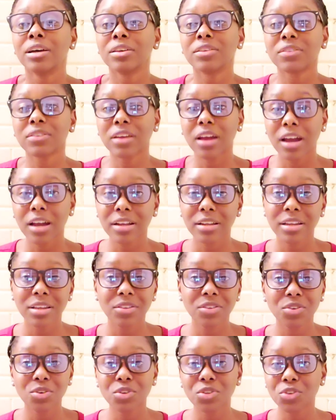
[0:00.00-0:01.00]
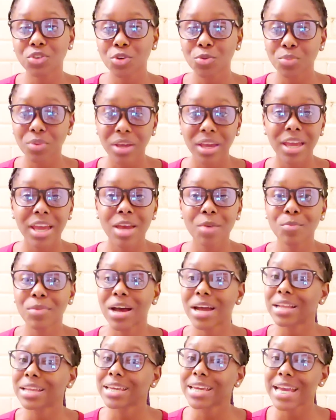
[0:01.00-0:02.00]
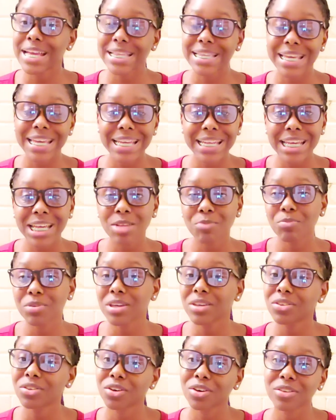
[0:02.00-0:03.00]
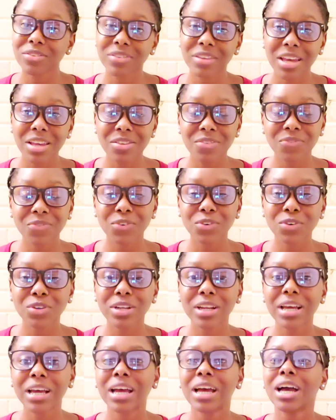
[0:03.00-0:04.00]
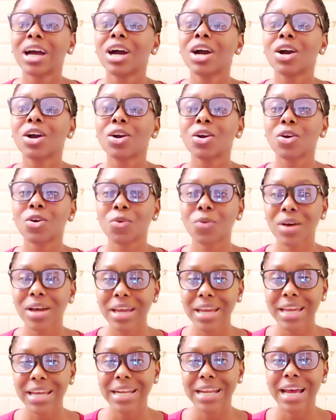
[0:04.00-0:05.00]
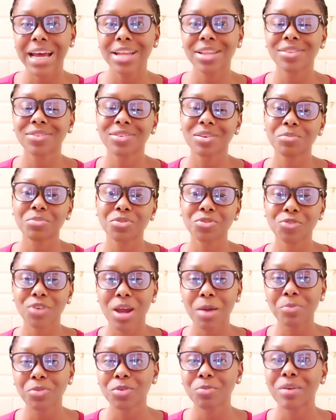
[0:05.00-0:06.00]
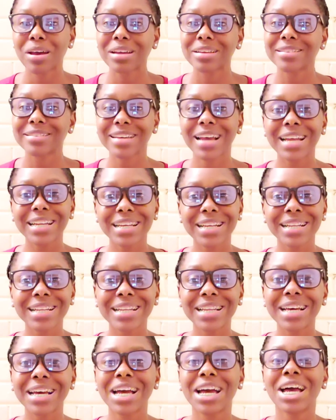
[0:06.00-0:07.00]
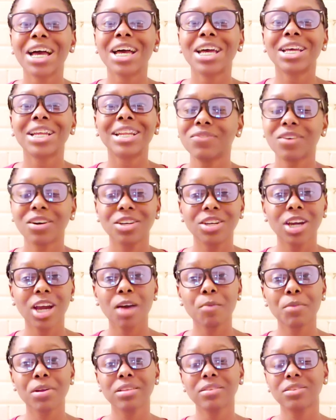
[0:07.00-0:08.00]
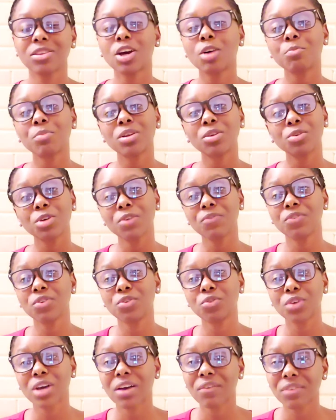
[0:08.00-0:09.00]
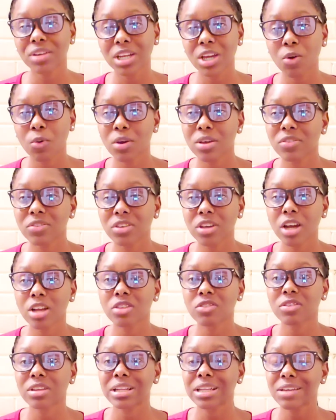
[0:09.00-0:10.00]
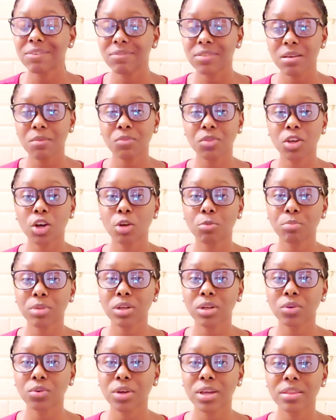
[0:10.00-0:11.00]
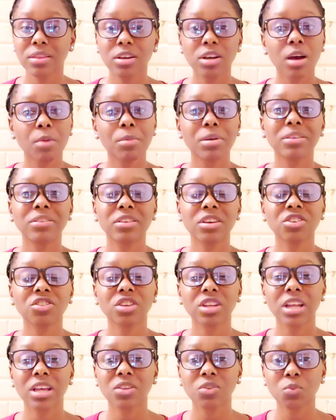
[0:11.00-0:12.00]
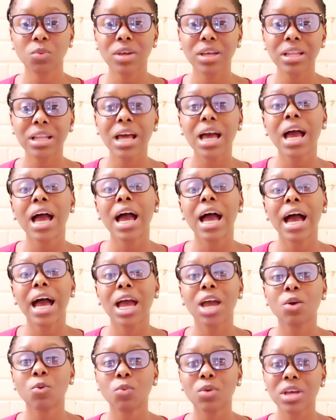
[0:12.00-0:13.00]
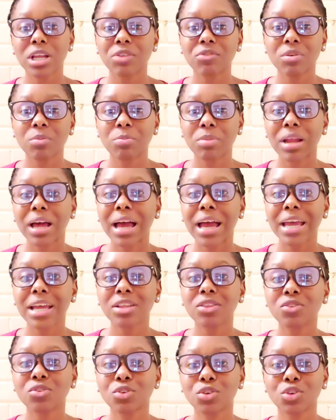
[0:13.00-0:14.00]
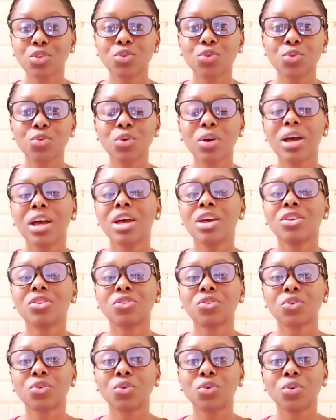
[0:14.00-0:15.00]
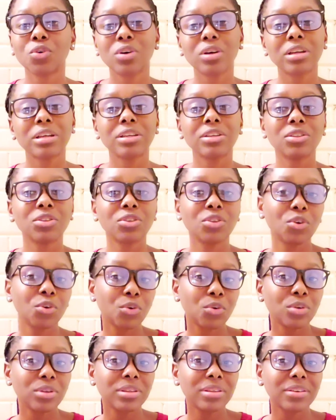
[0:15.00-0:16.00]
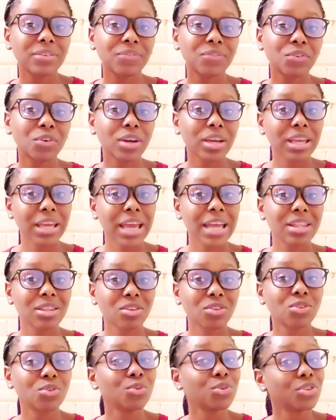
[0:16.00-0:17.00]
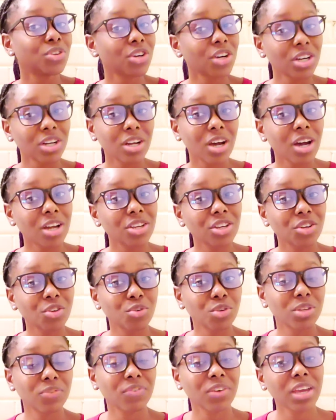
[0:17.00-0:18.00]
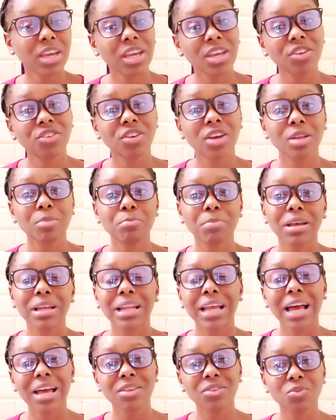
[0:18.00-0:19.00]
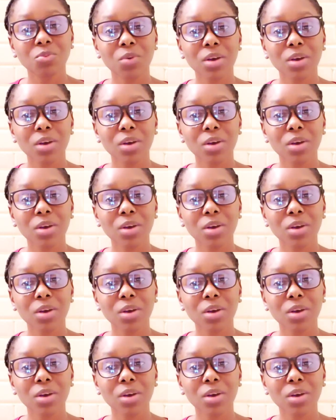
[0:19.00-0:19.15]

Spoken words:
start this YouTube game and get in it, be successful, go ahead and subscribe to my channel. Leave all your comments down below. If you do have any questions, leave them down below in the comment section as well. I will reply to you. So don't forget to turn on your notification bell as